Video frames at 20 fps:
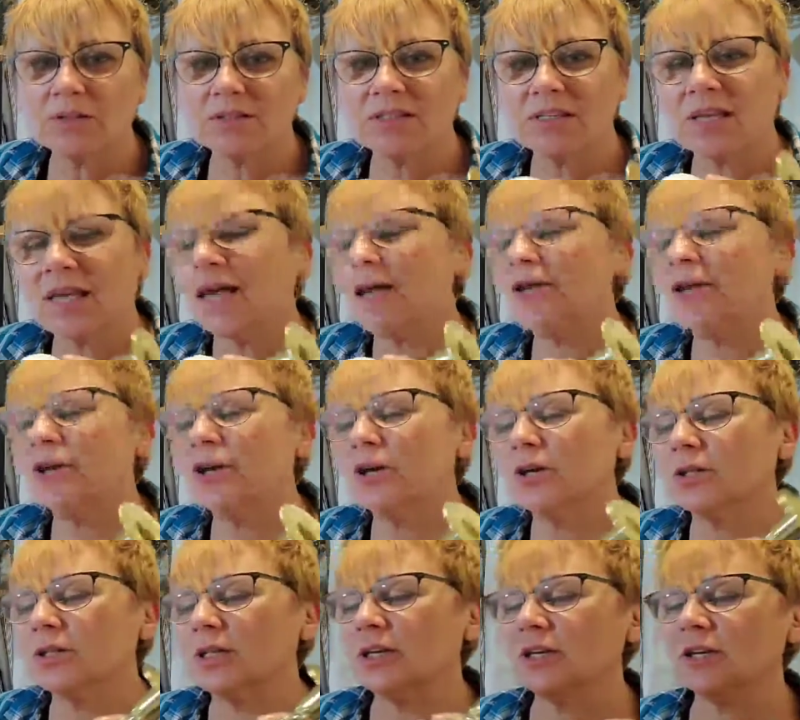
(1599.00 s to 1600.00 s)
bring them all
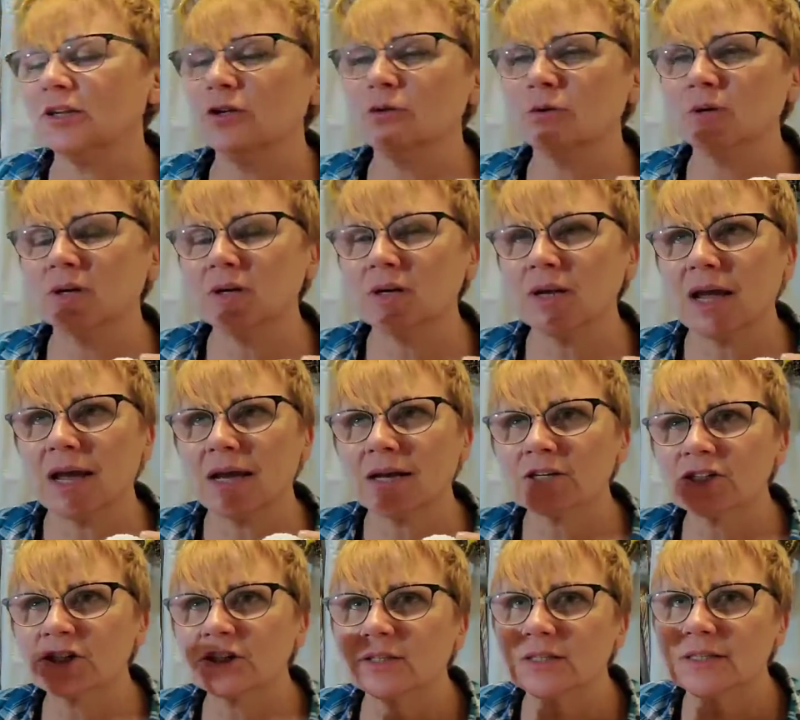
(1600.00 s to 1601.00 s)
together, and then
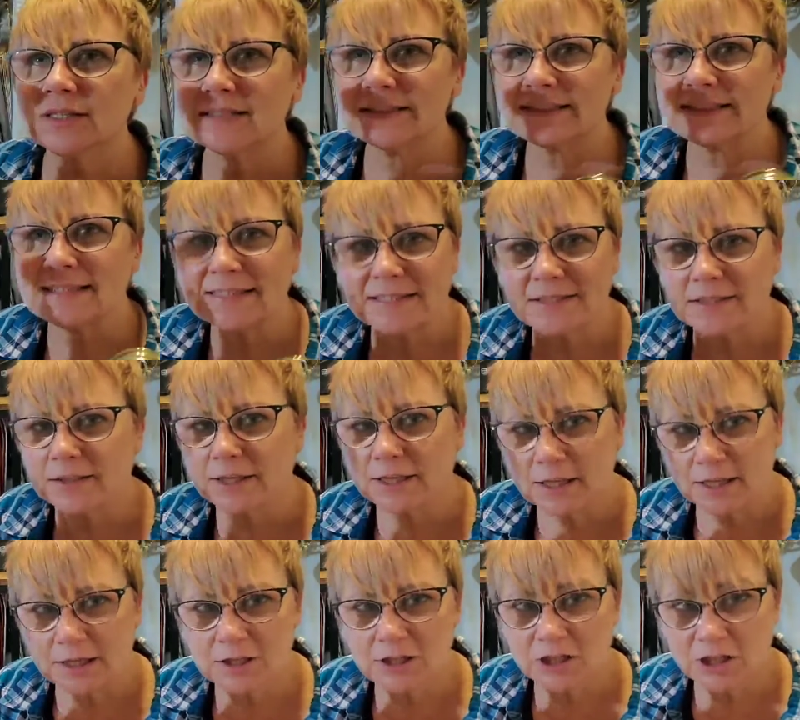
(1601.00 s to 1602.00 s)
you can actually
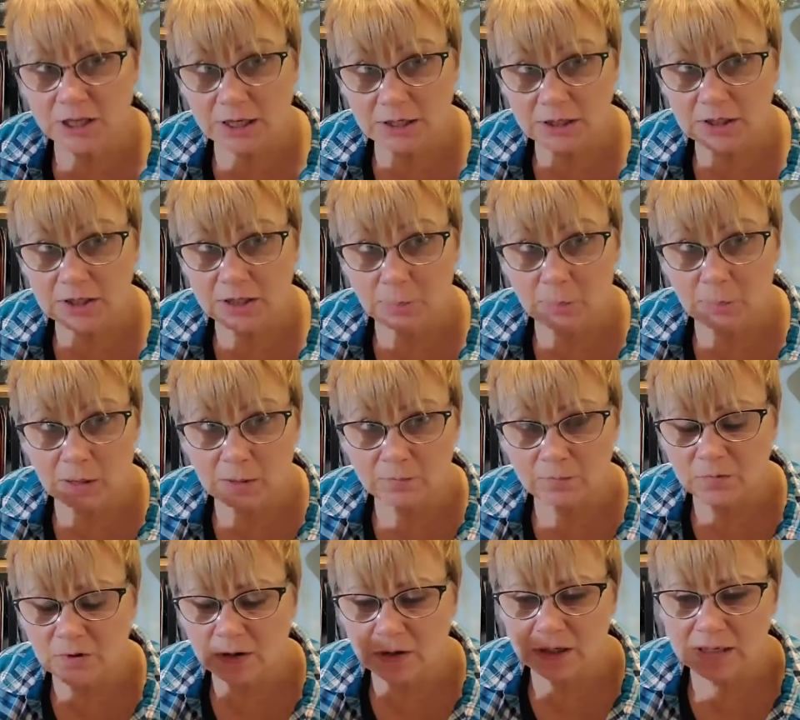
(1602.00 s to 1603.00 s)
seasonally
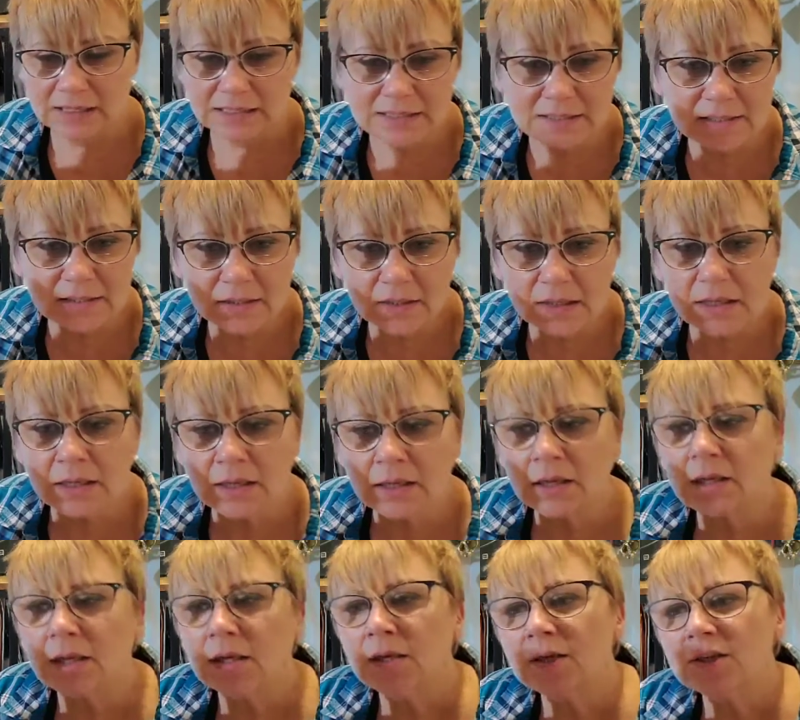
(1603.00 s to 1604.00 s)
change them up very
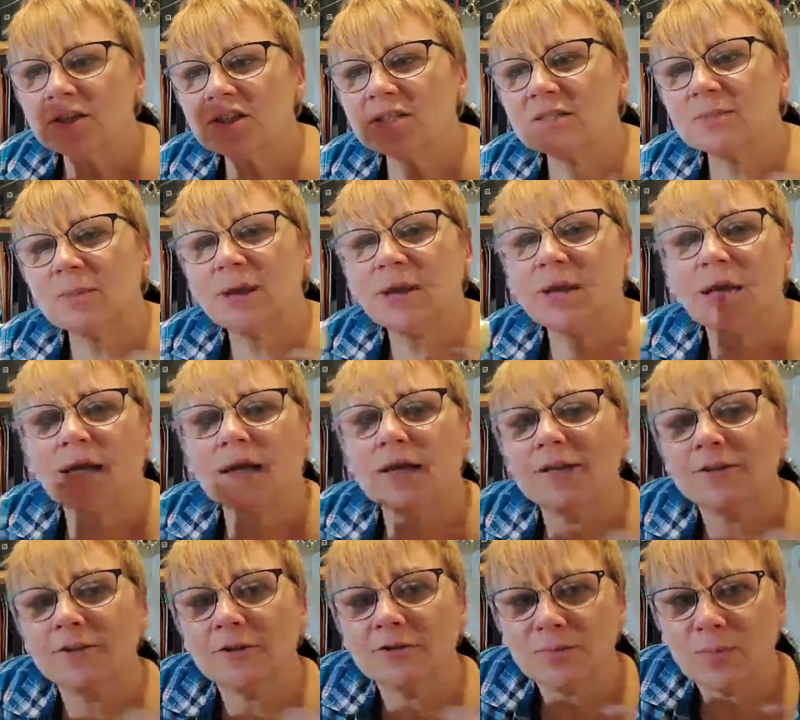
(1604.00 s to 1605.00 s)
easily
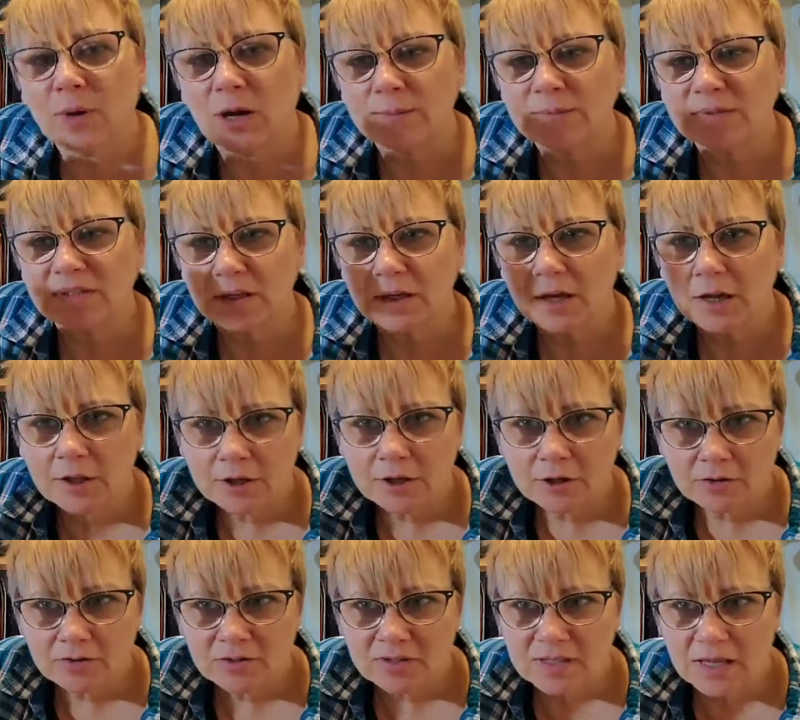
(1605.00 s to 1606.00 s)
just by adding those
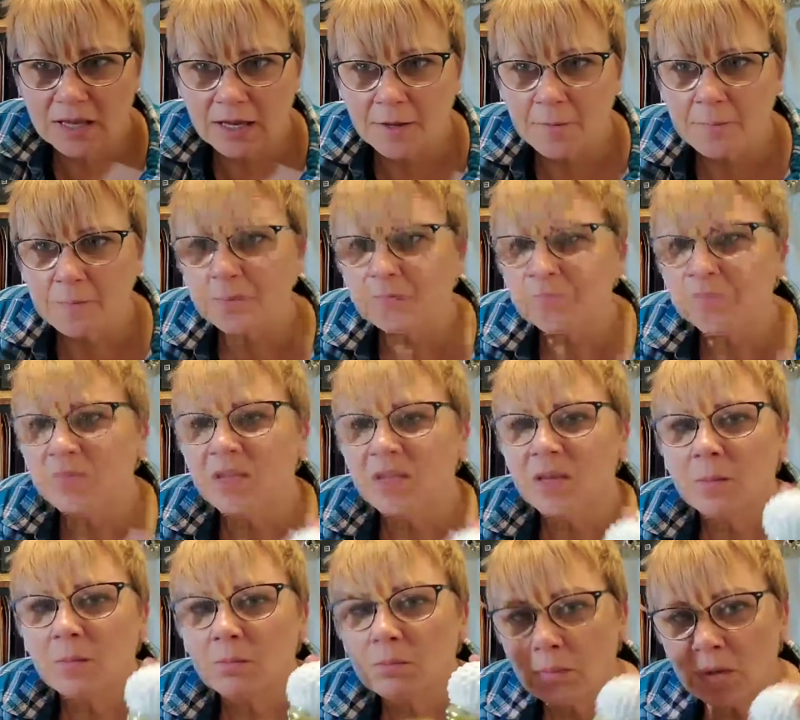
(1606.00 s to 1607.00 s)
pops of colors
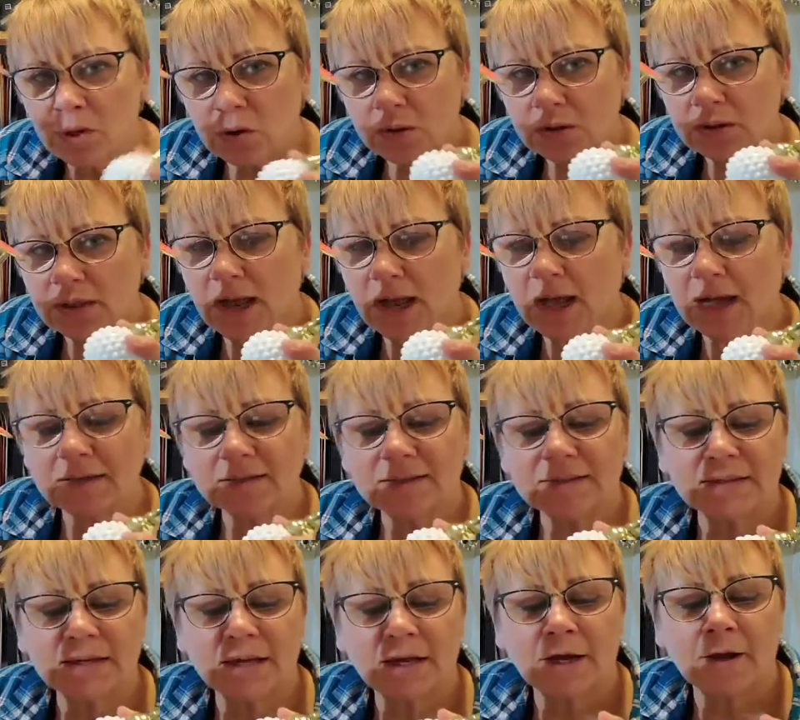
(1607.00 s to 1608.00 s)
like
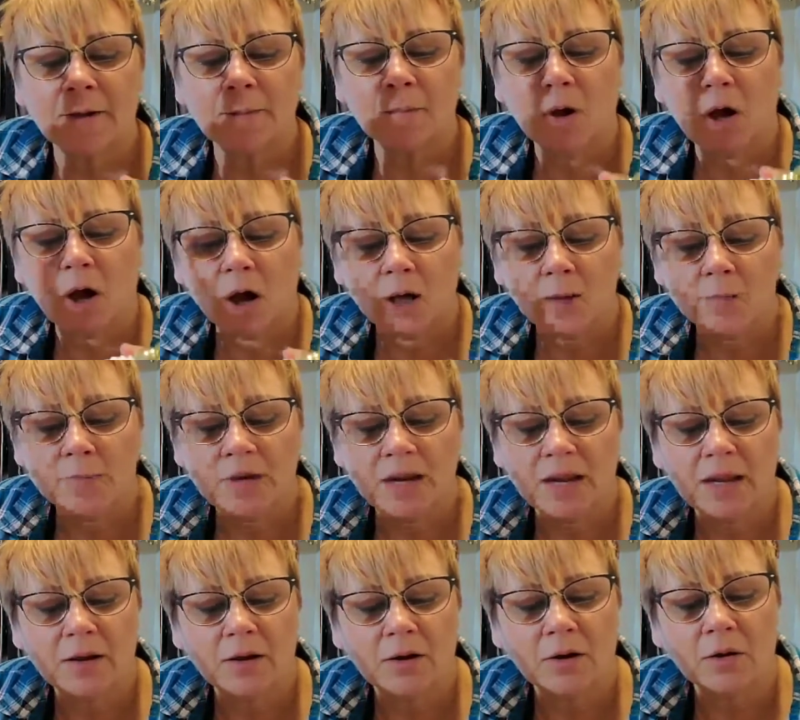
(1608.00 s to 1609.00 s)
milk glass,
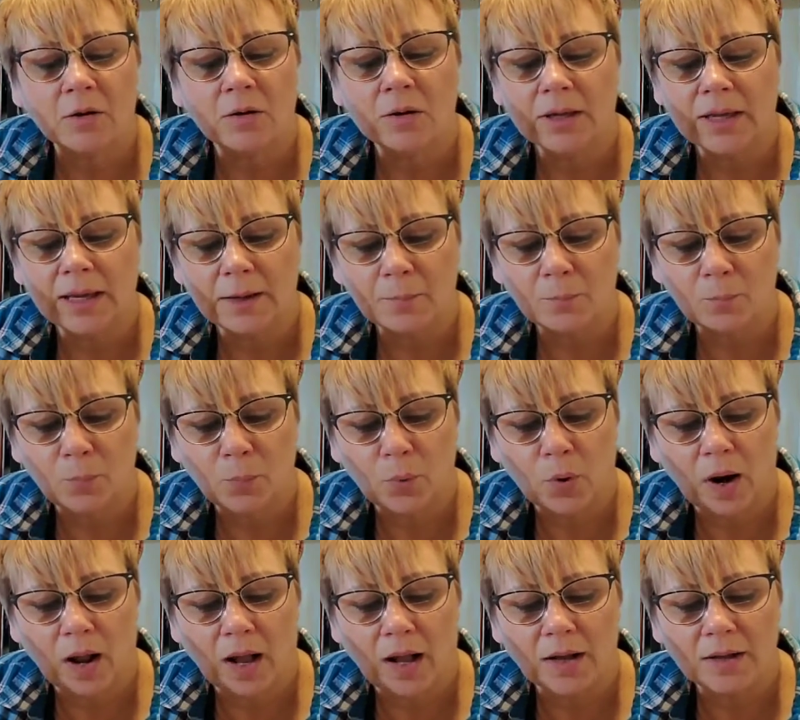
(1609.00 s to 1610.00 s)

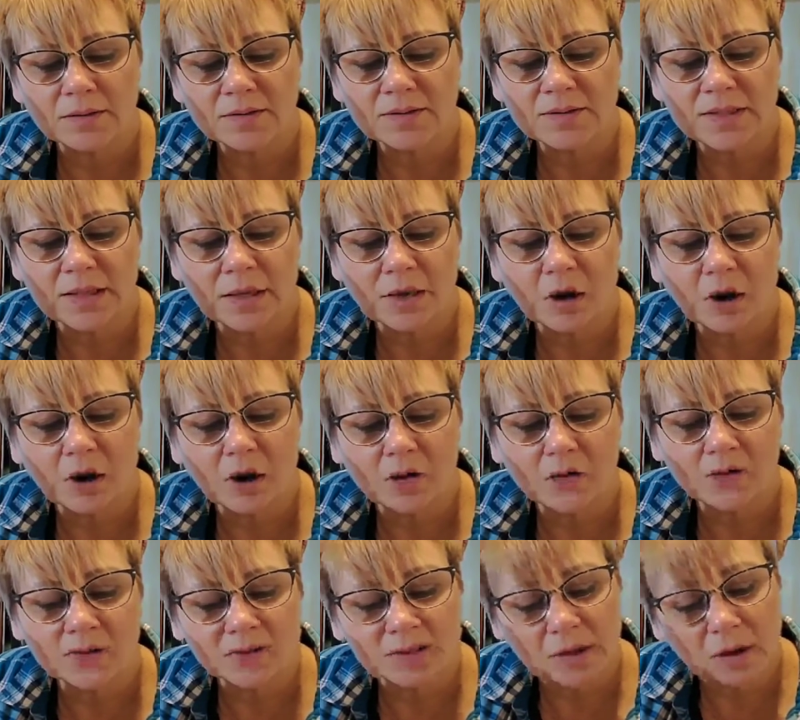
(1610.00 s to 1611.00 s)
hobnail, and
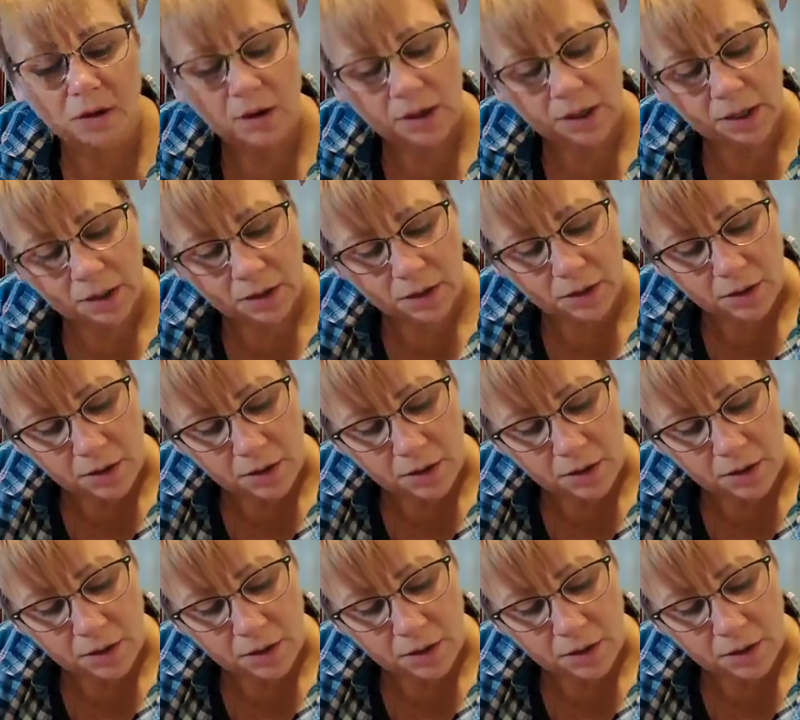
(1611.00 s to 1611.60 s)
brass. They are